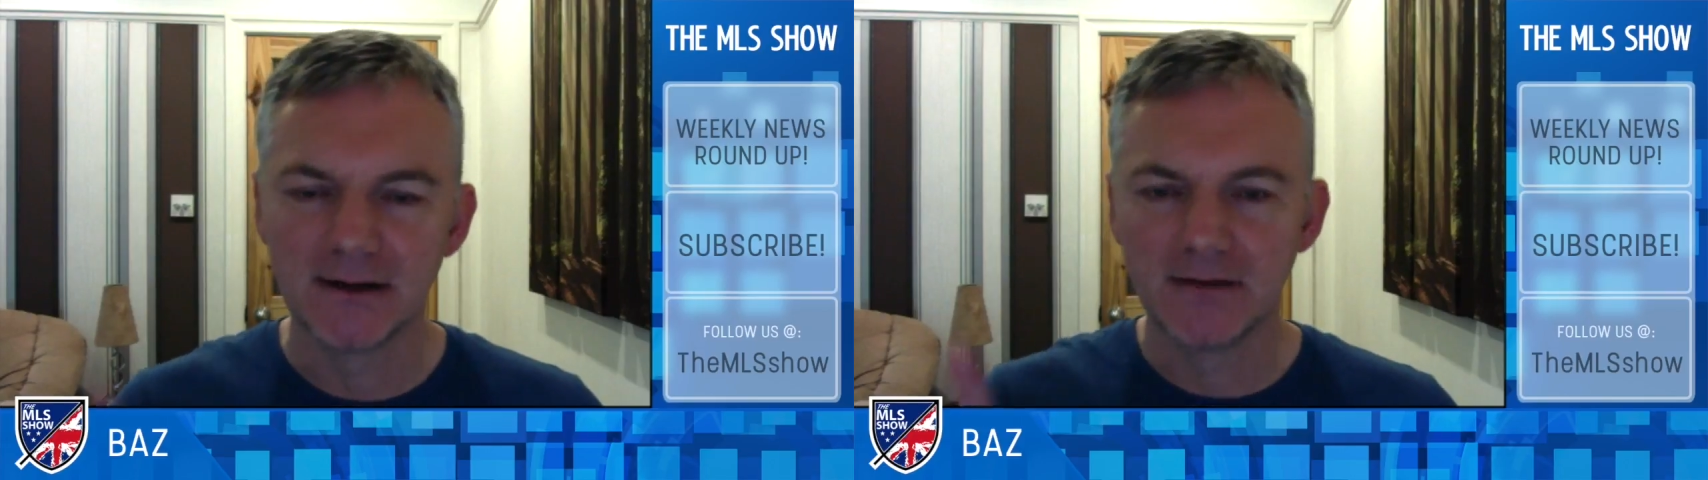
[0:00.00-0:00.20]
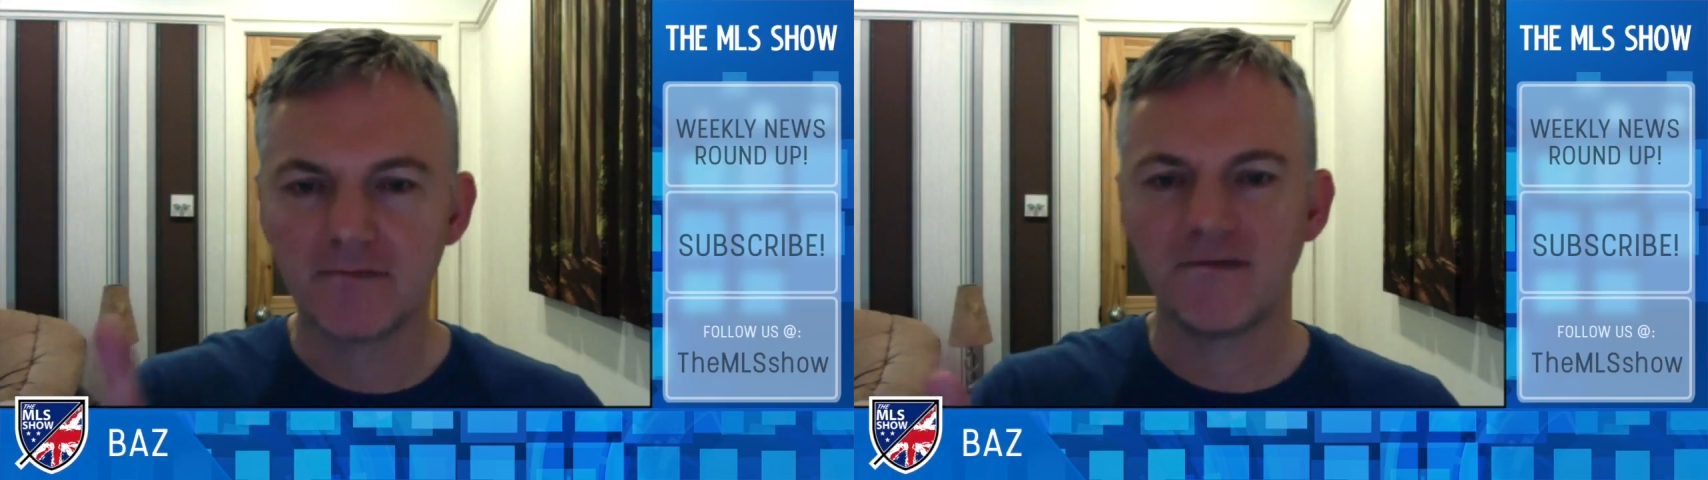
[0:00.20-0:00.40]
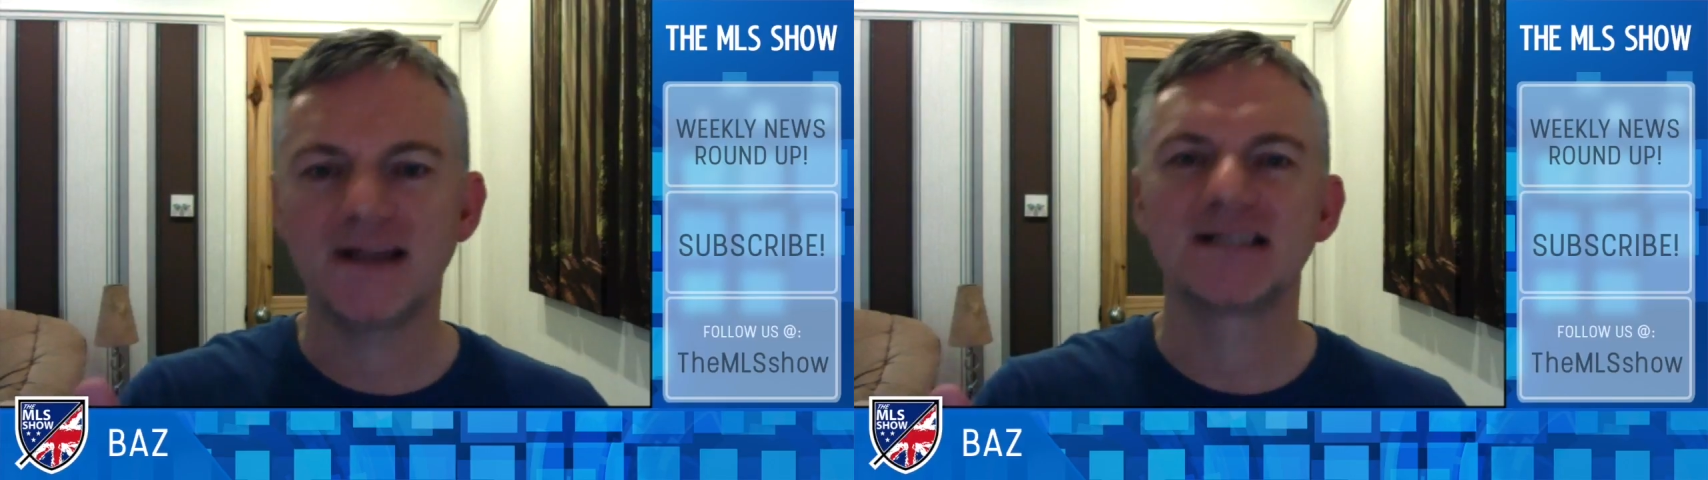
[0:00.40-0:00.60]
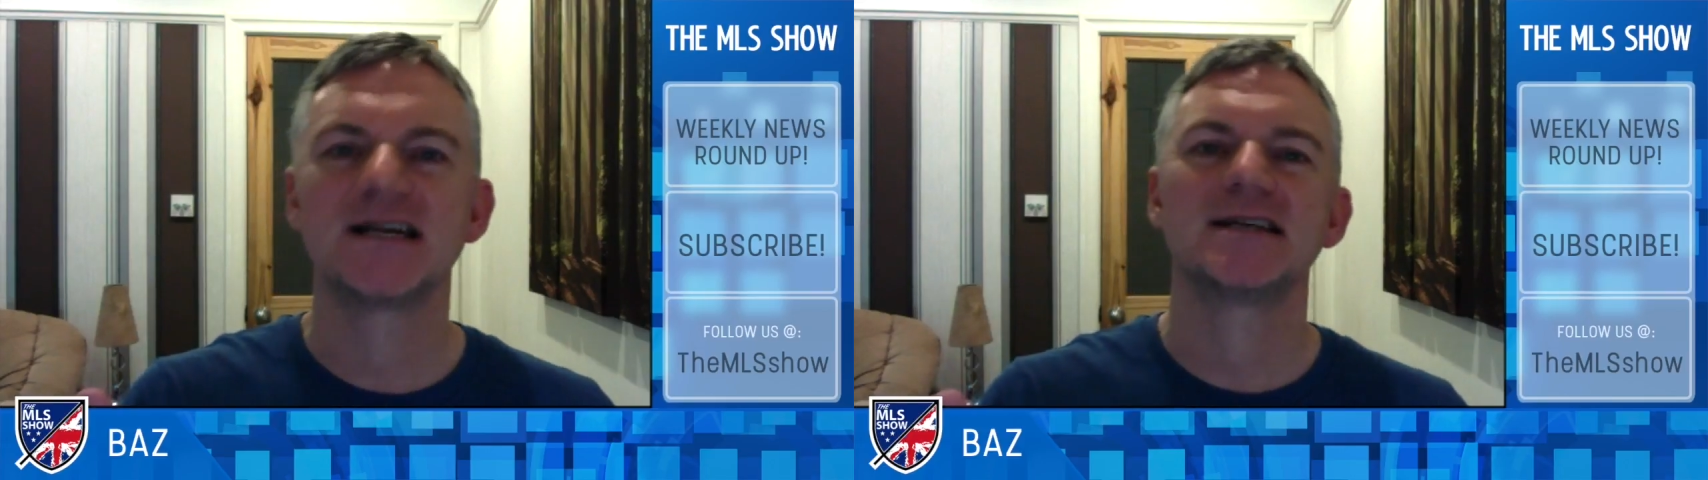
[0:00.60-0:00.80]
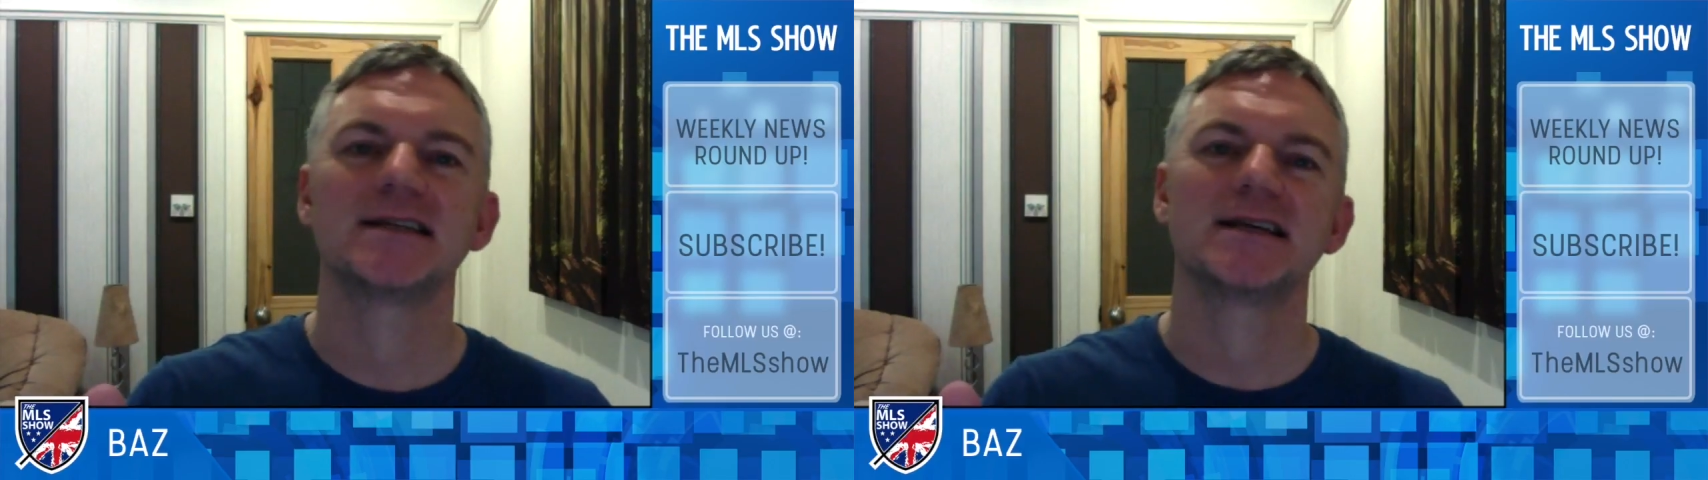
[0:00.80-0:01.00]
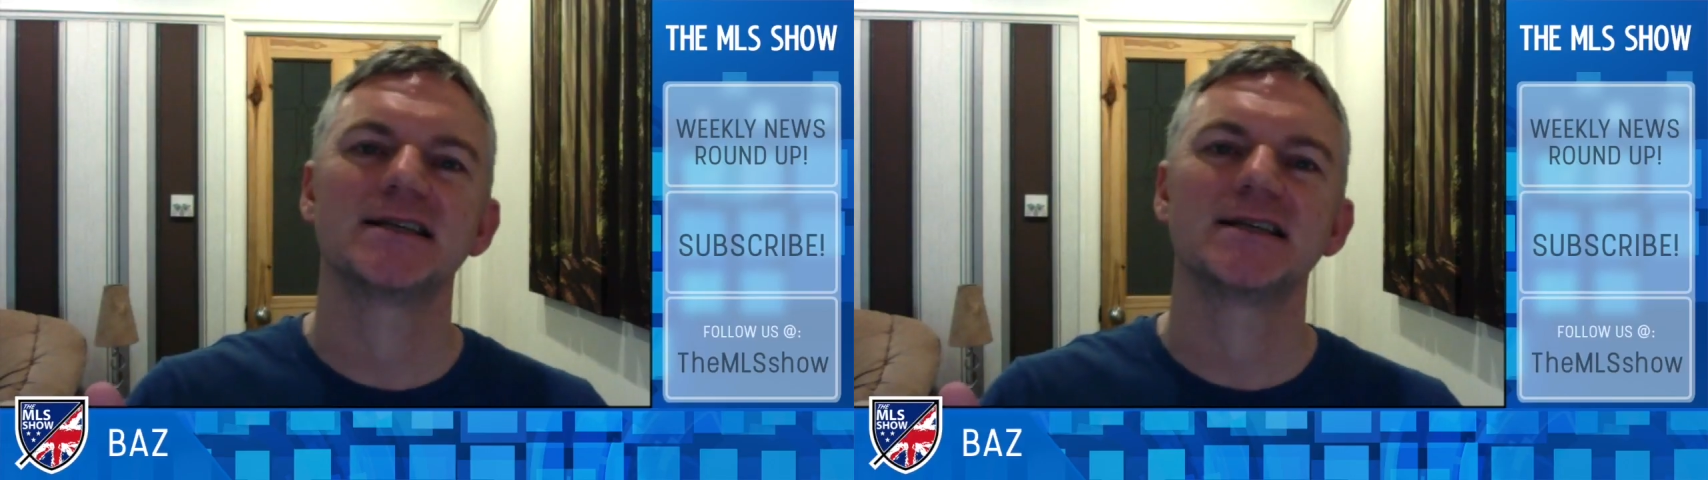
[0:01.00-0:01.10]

Fantastic,